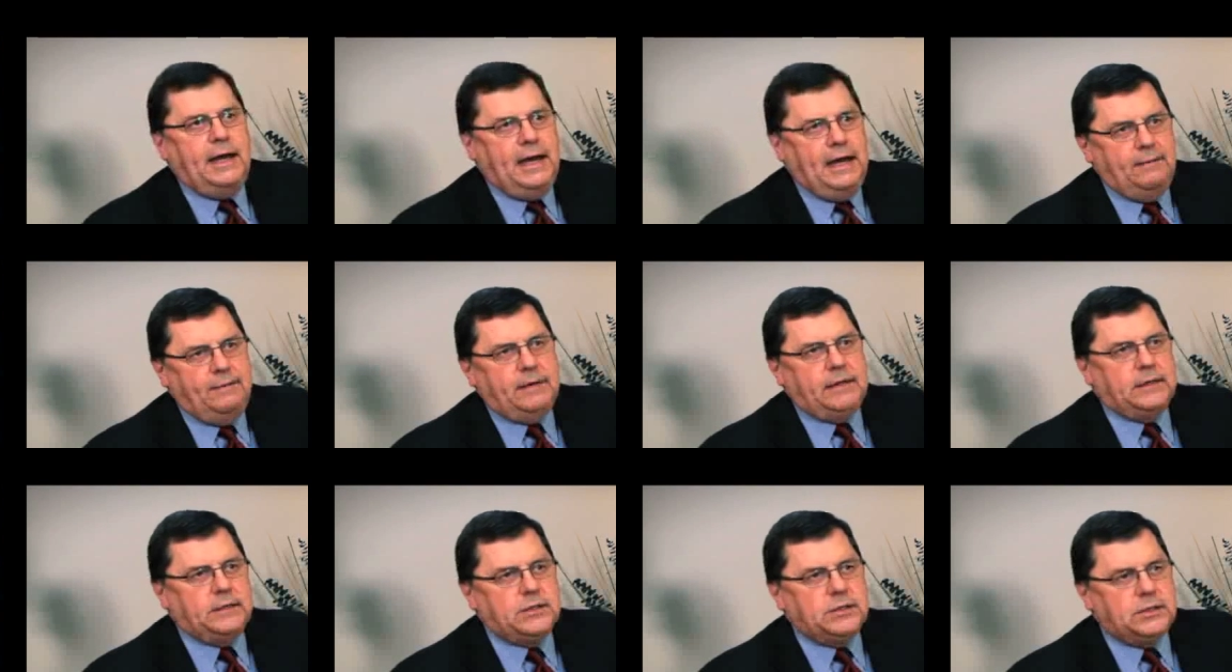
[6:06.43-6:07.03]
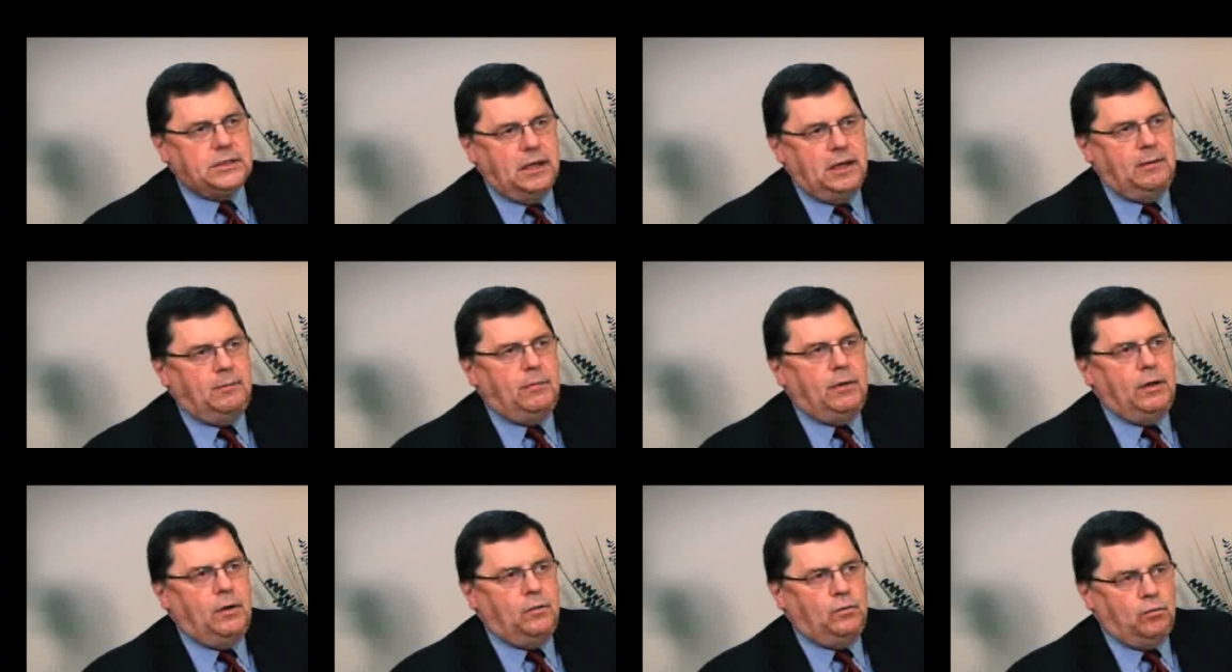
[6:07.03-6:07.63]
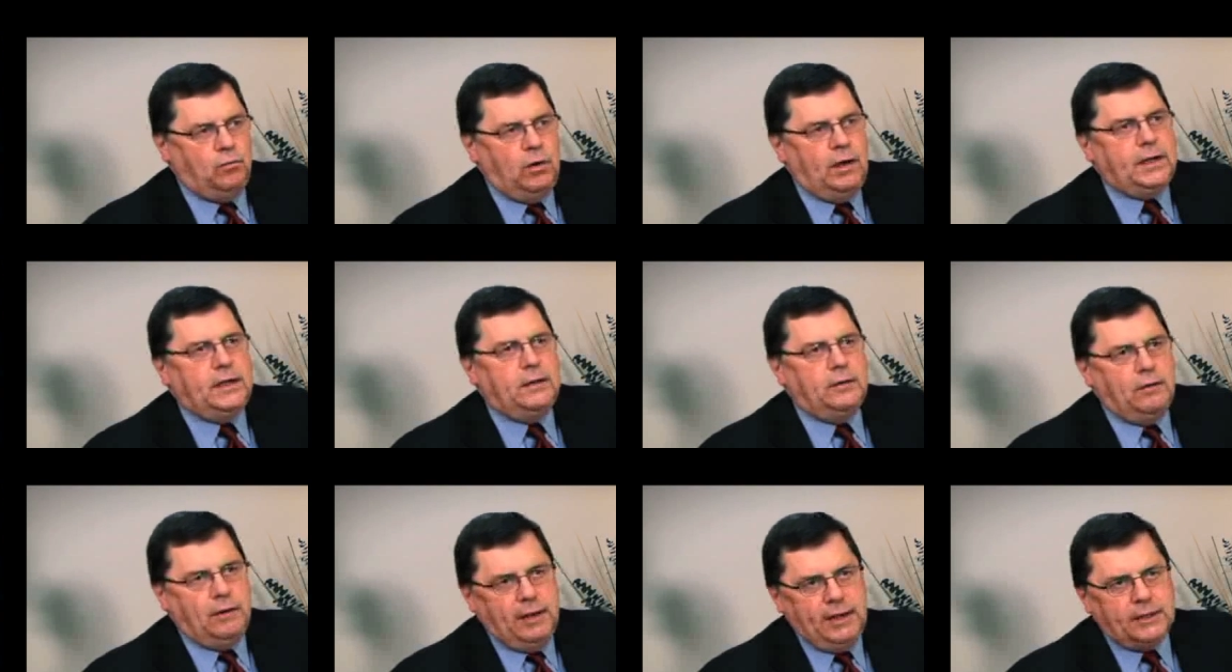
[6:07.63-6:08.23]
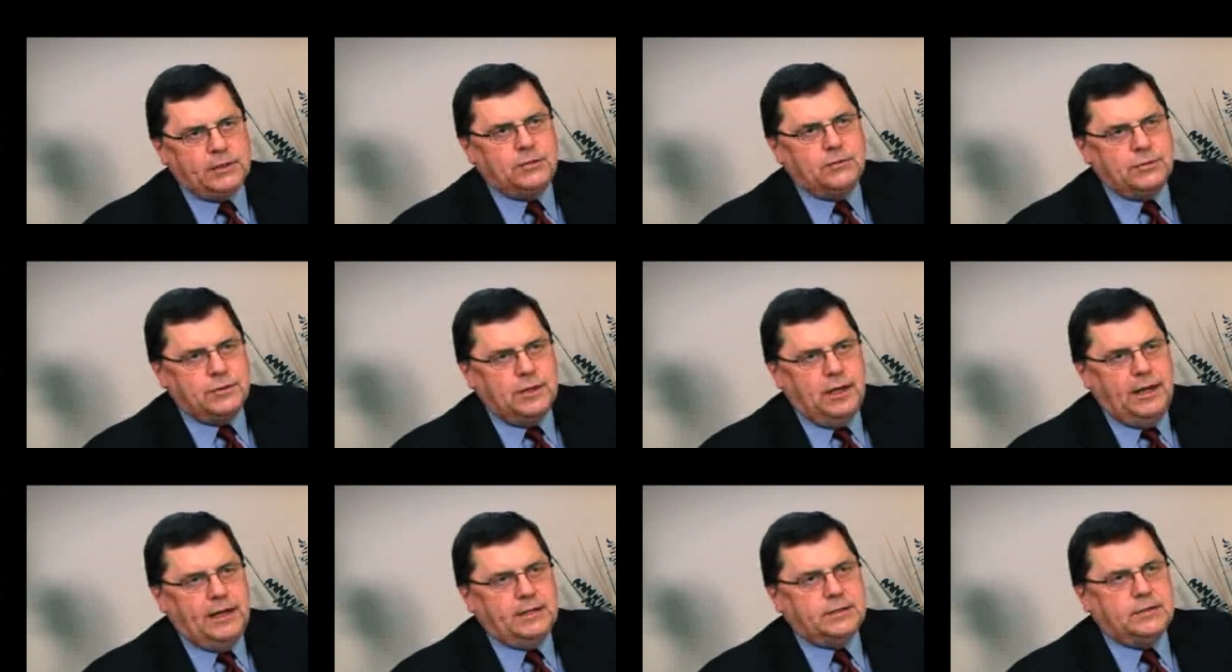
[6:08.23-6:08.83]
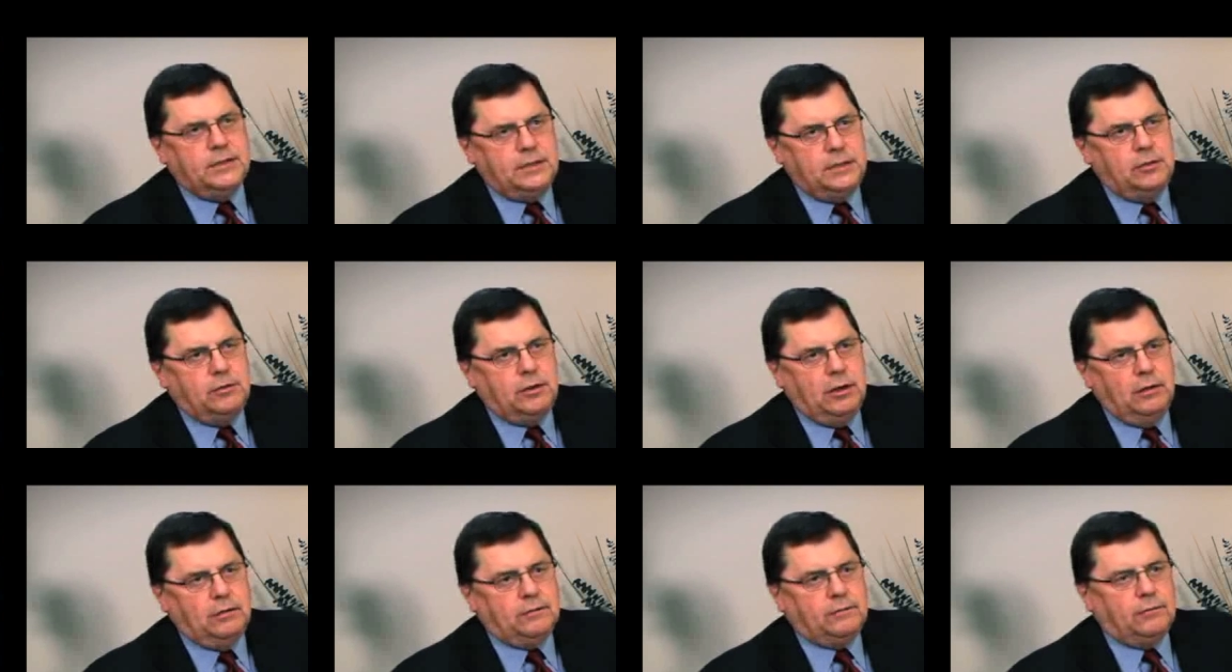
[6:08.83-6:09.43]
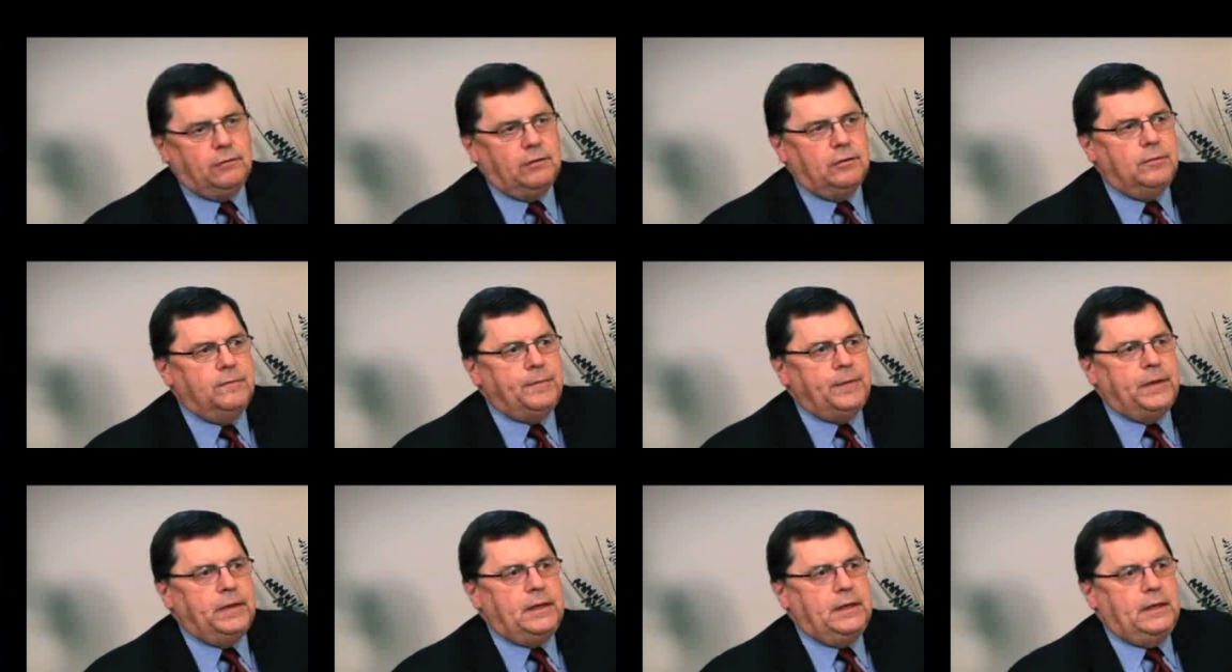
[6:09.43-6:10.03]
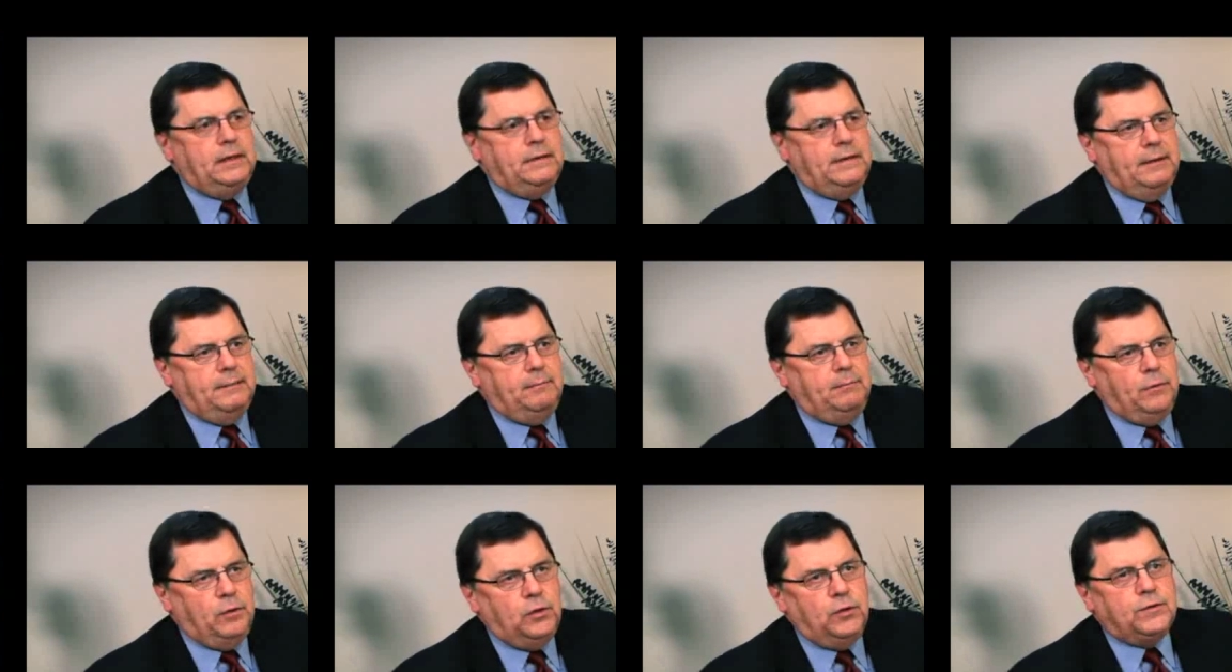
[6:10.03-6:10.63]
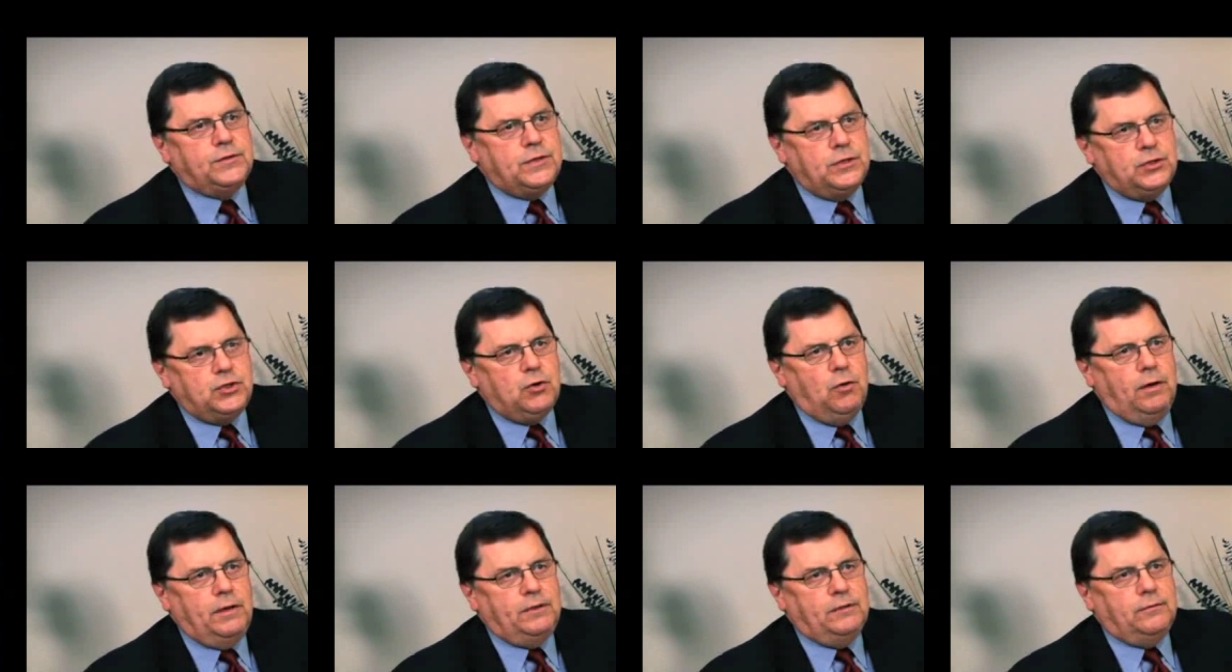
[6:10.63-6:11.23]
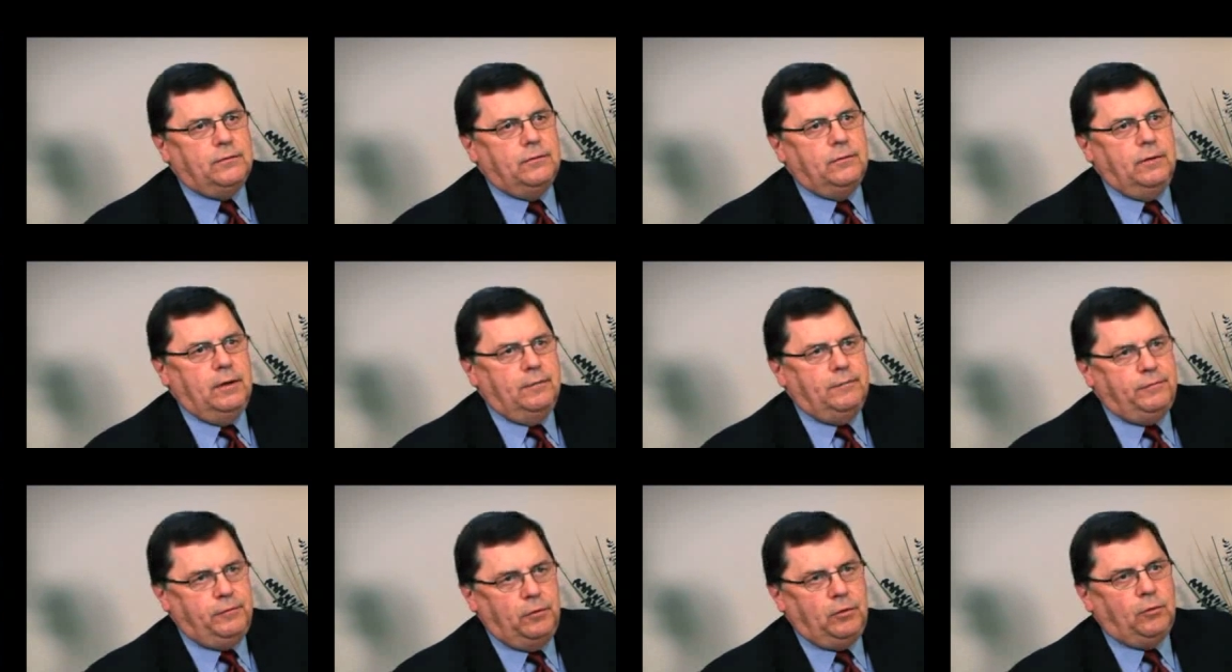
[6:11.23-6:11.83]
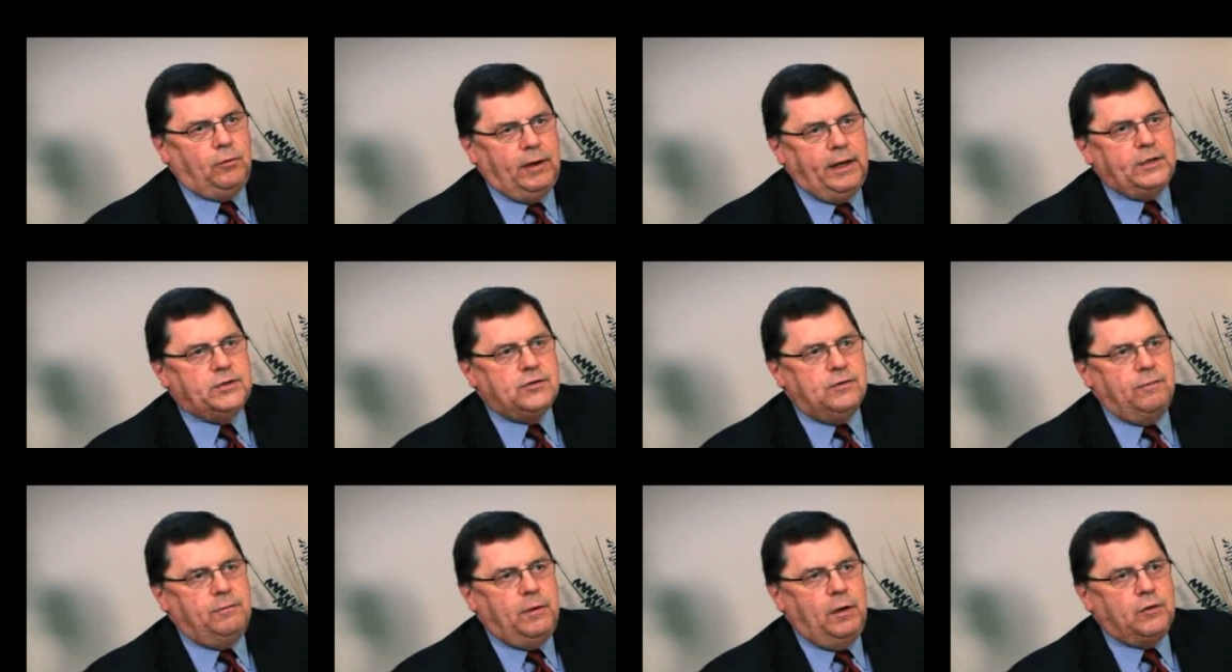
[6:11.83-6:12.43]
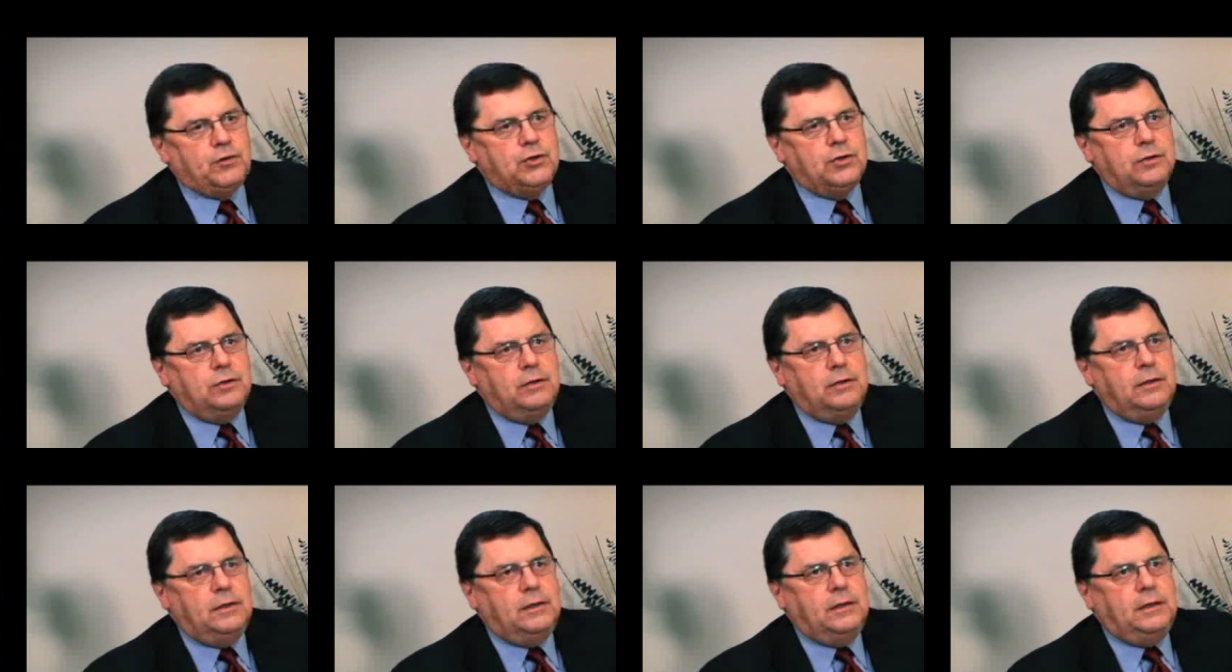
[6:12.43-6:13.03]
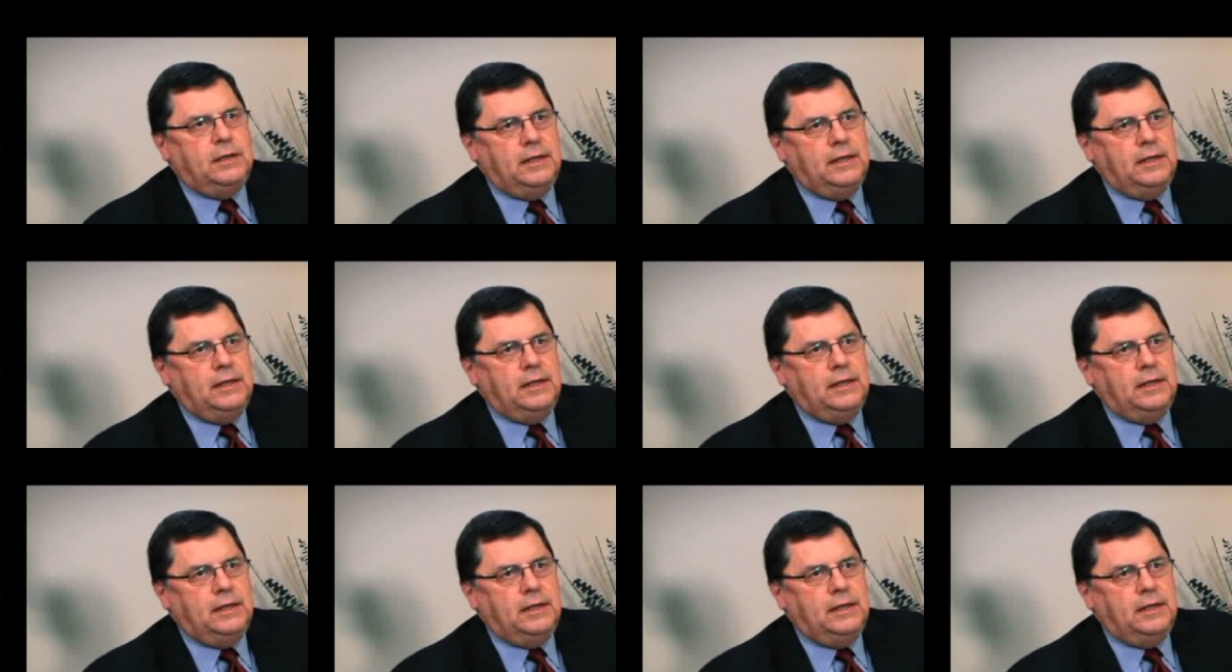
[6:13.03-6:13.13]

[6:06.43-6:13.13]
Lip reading: having some regular exercise that you go through that moves the joint through a full range of motion,